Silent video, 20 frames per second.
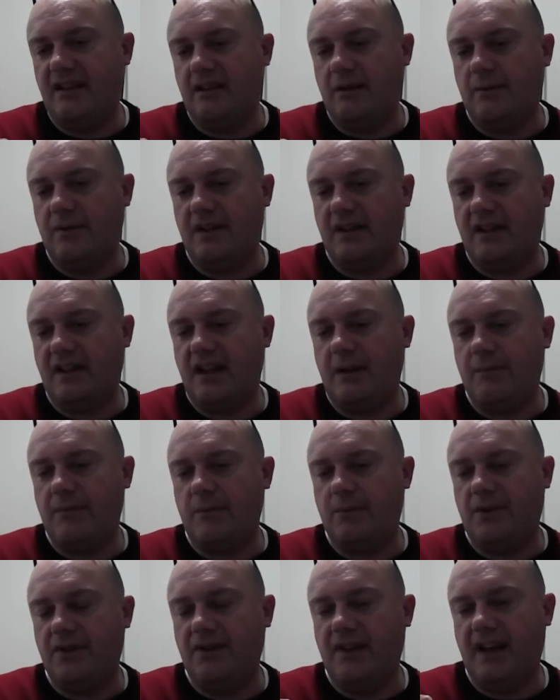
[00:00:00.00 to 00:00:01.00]
I'm going to keep
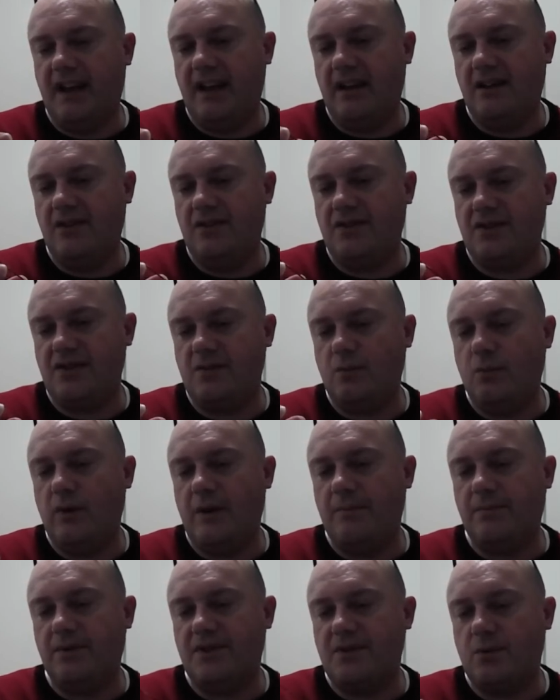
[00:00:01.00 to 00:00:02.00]
them on there and just
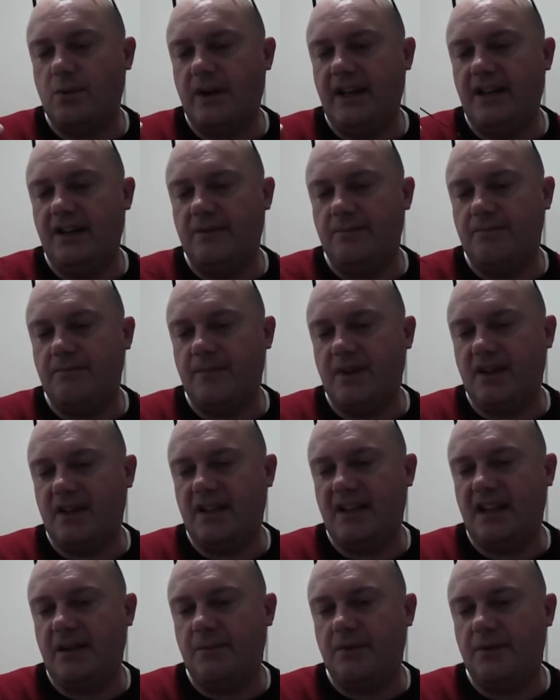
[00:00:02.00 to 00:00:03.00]
whip between them and
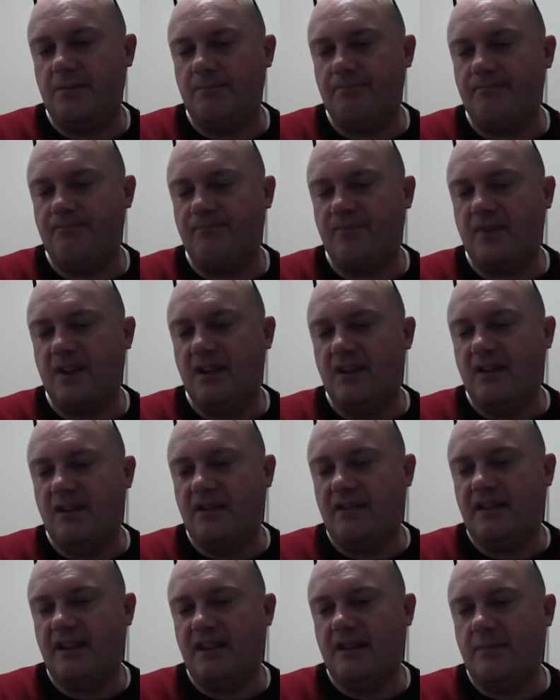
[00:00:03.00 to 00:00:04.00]
keep them.
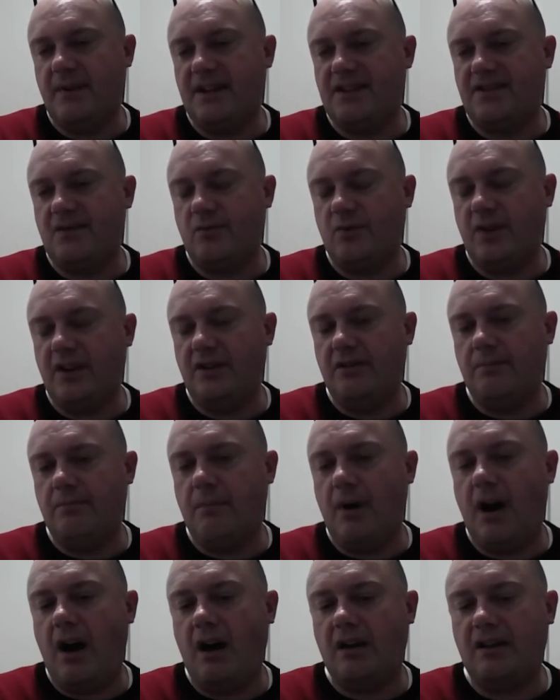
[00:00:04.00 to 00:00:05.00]
I think that makes a really good
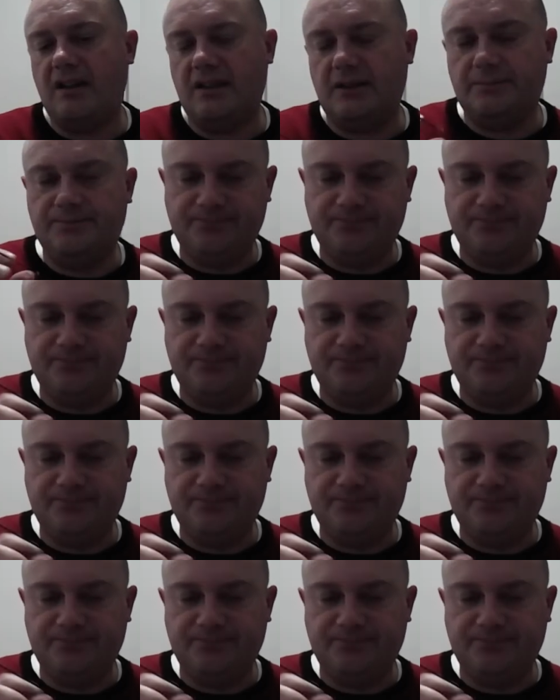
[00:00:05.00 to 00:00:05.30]
marker.